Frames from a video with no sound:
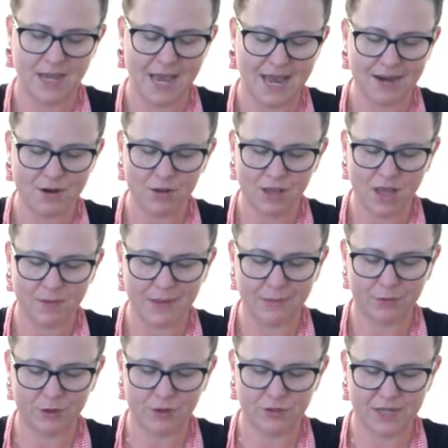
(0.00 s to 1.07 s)
I know a lot of people
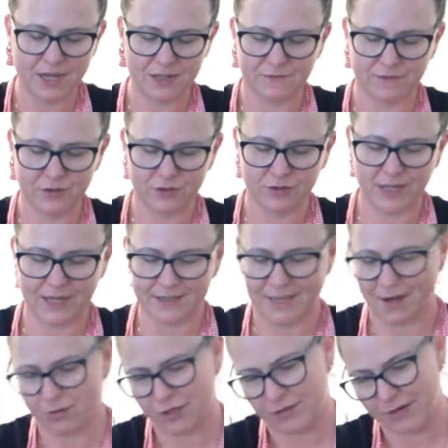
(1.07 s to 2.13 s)
use eggs for, like, they
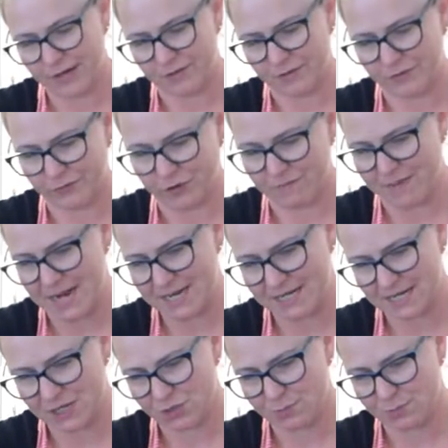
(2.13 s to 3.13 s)
only use them for a main dish,